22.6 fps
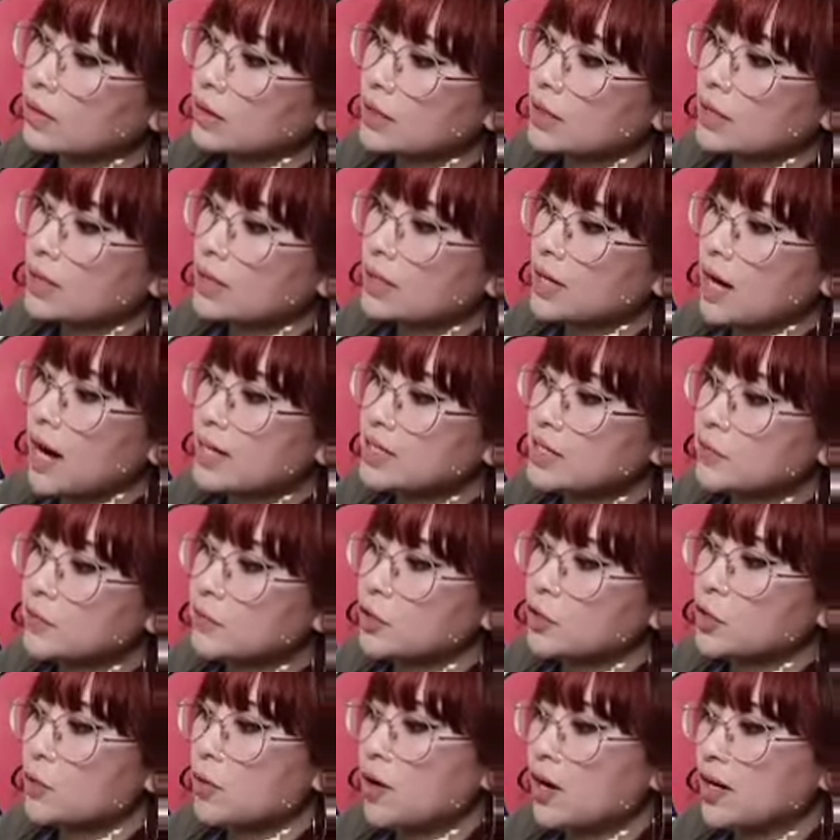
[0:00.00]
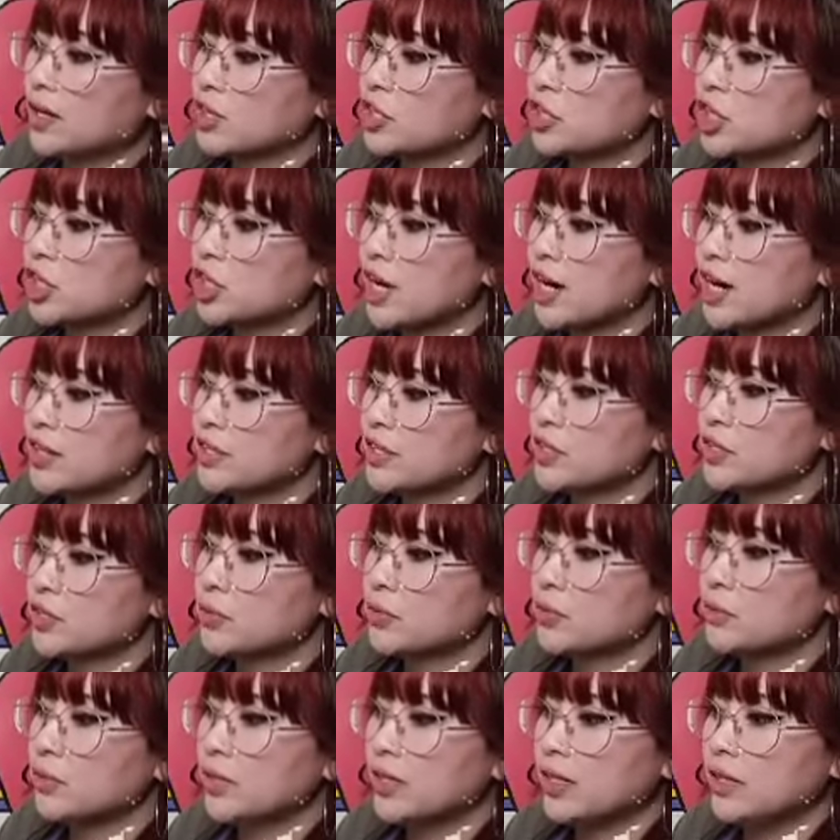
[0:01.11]
Guys, if you want a chance to
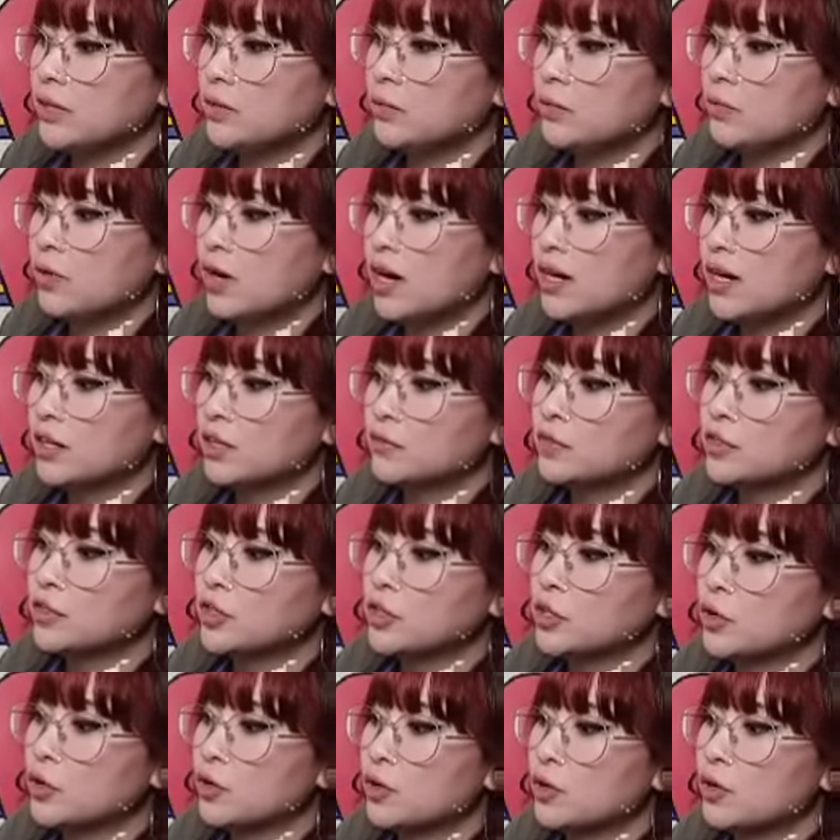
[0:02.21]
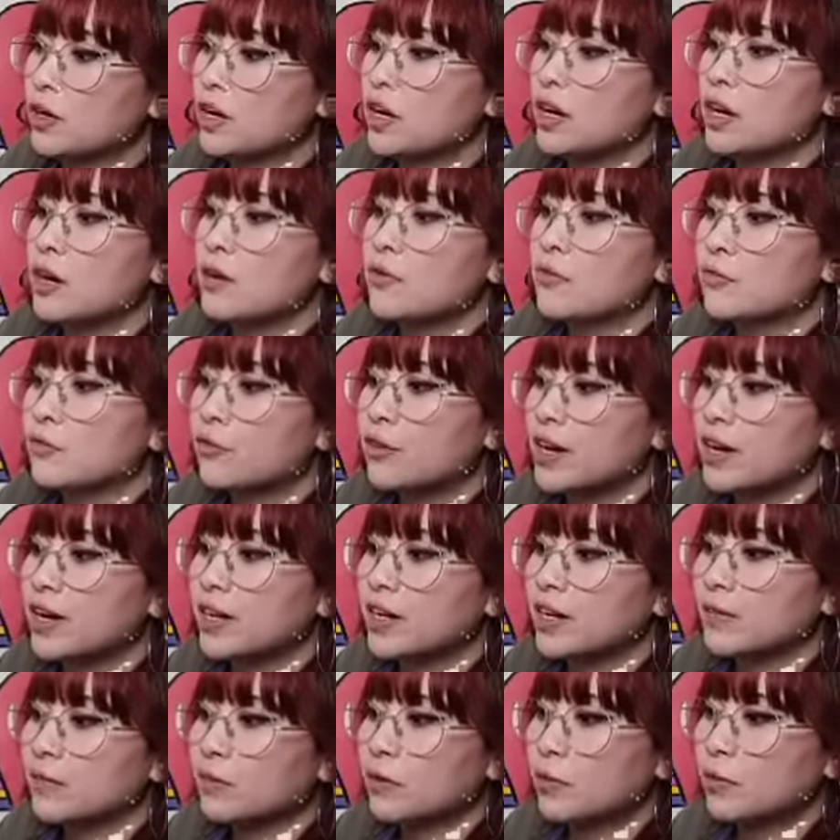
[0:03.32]
win one of 2 free
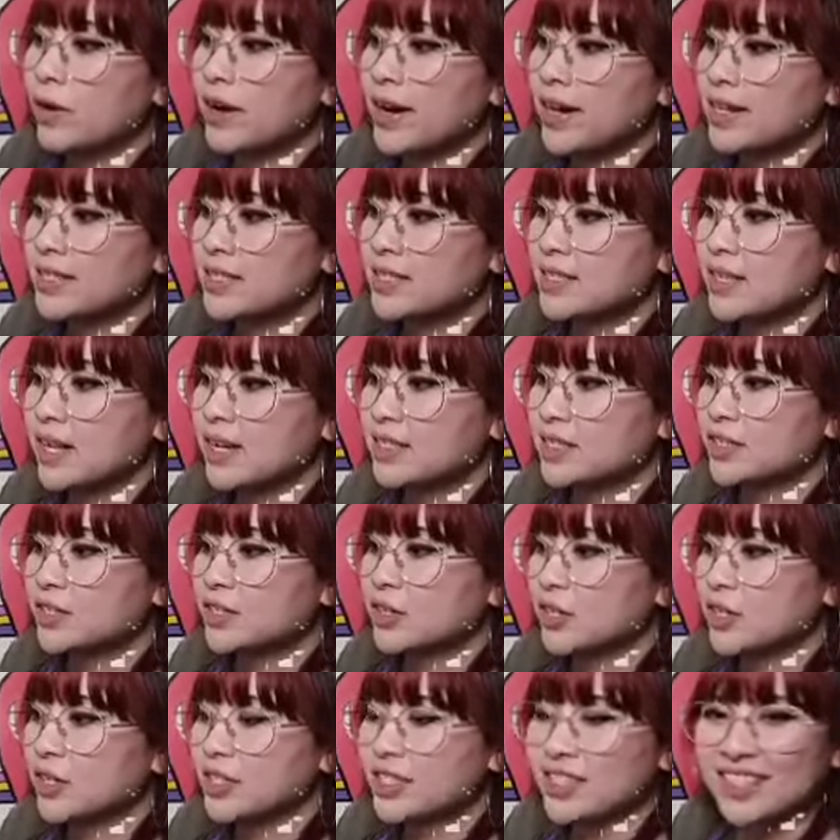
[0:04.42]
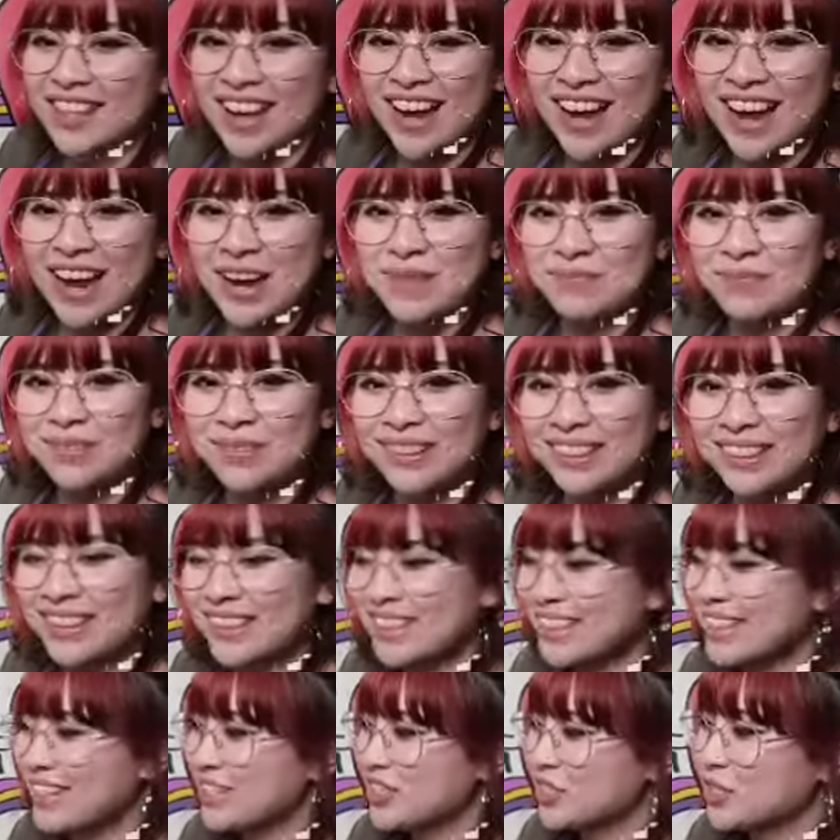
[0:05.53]
giveaways next Thursday,
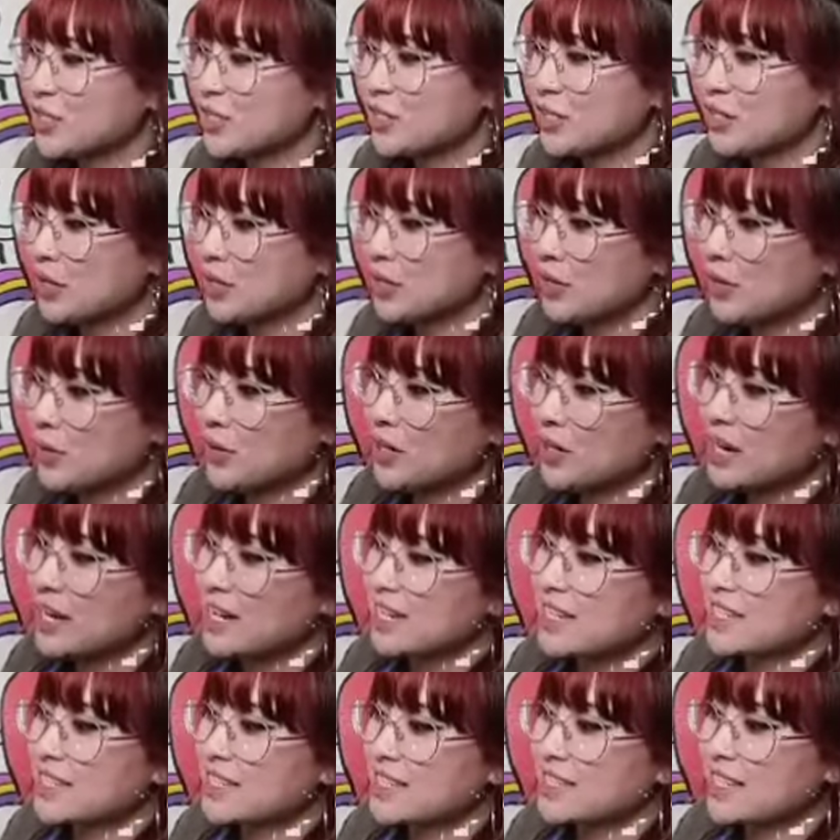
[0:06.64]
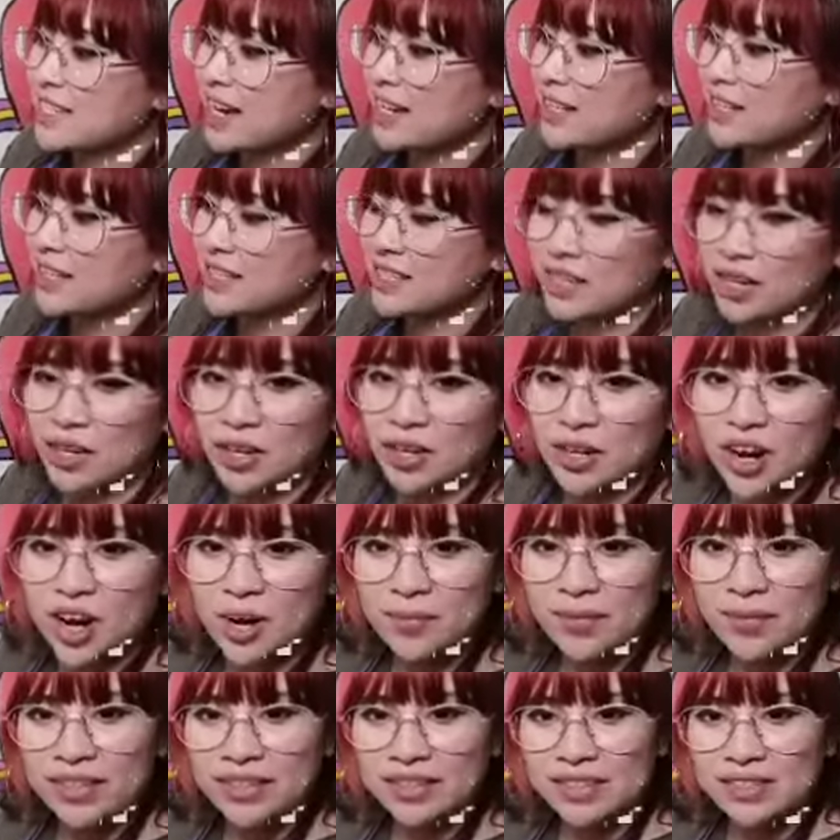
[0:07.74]
please do send us a
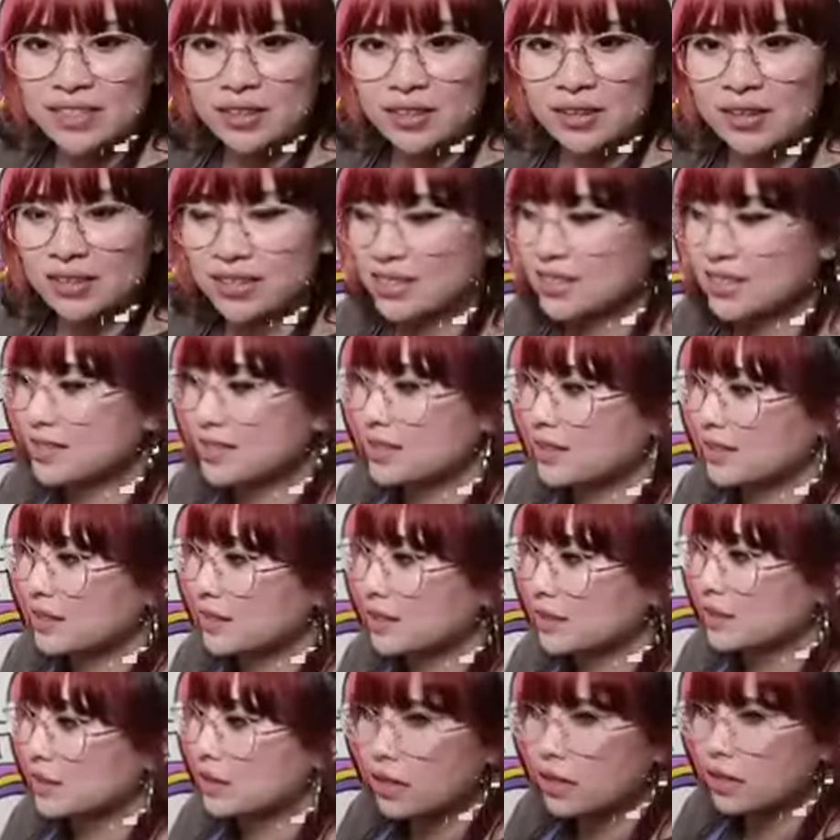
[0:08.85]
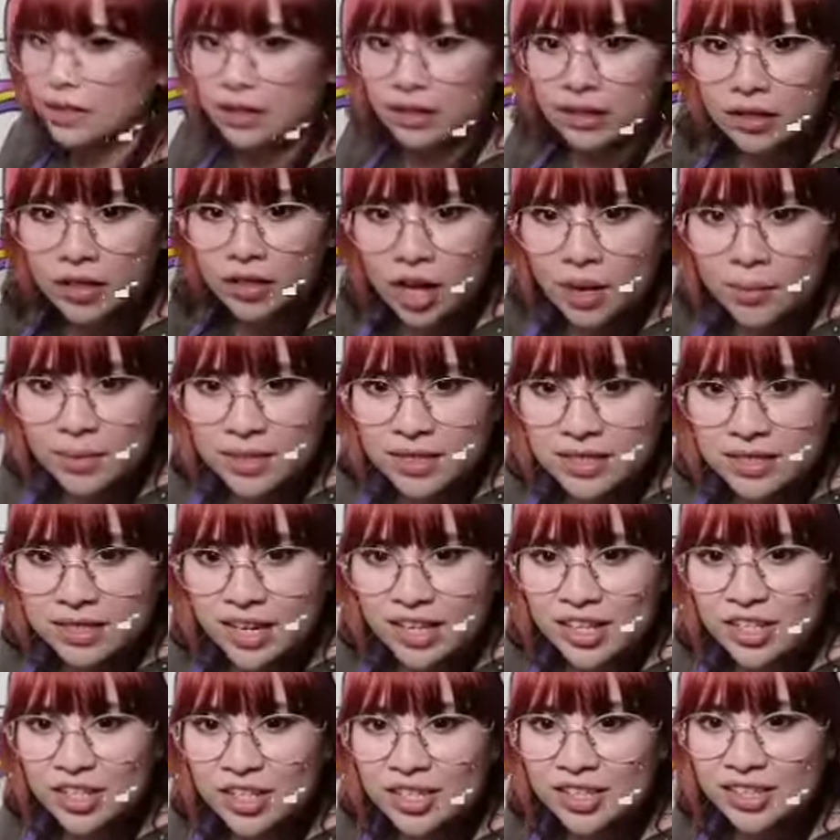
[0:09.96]
comment on the comment
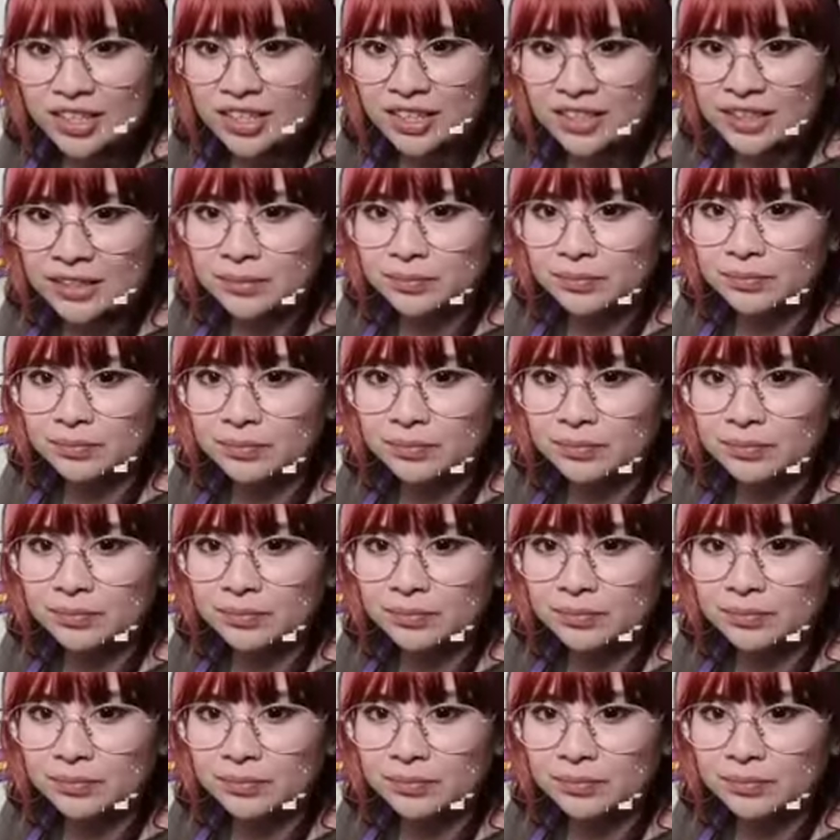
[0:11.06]
section.